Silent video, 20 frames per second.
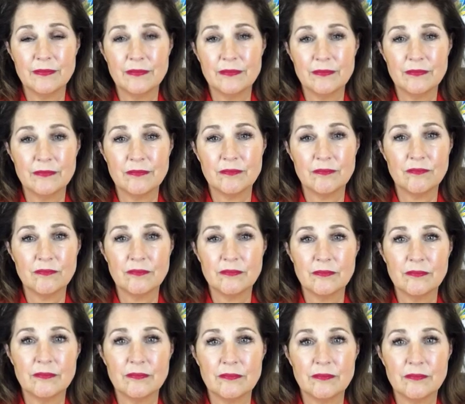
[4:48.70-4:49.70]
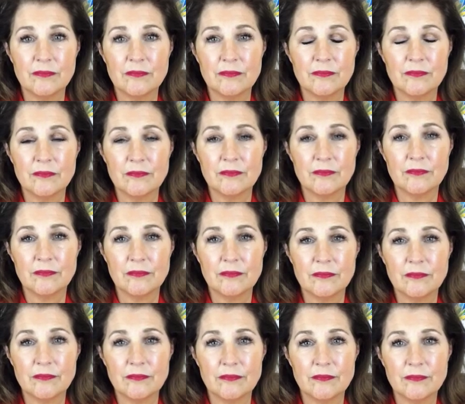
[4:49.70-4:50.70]

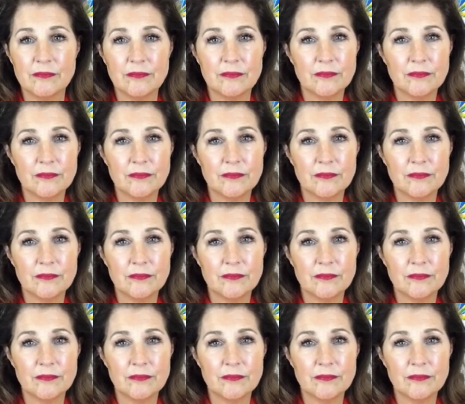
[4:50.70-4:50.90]
(no one is talking)